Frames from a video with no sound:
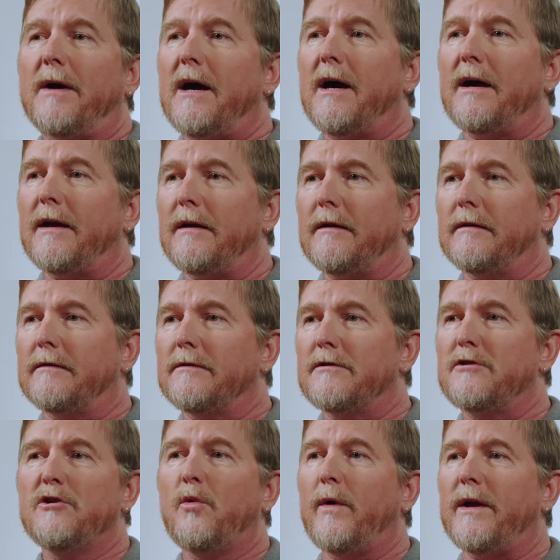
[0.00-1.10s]
buy
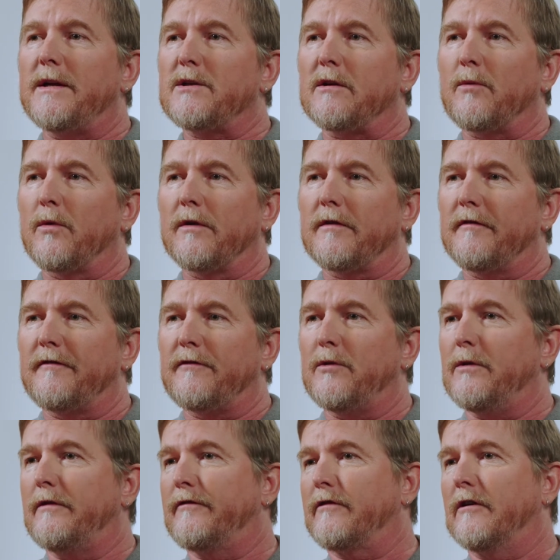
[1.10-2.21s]
2 weeks worth of
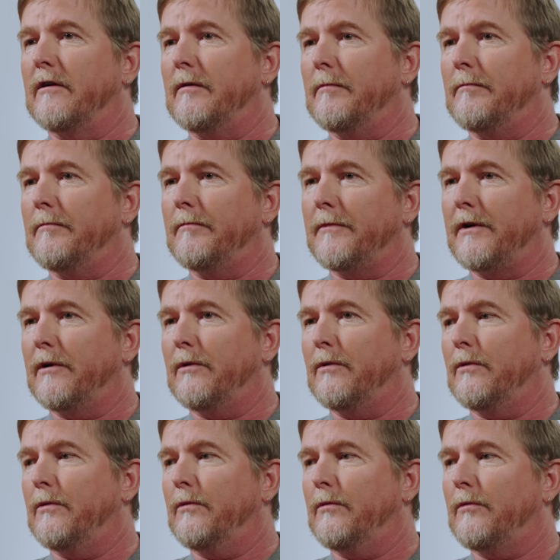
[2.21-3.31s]
food from, you
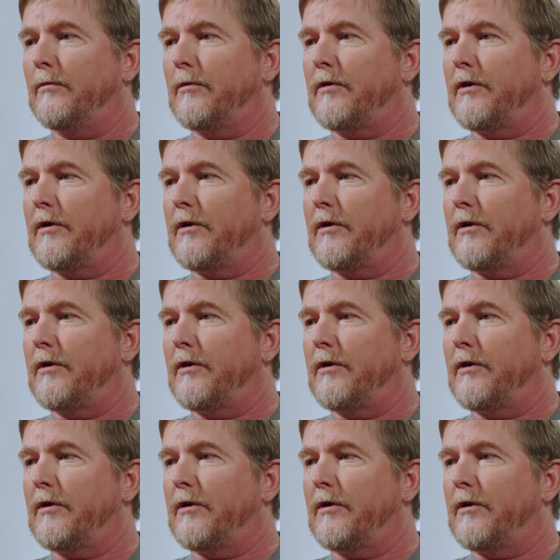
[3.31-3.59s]
know,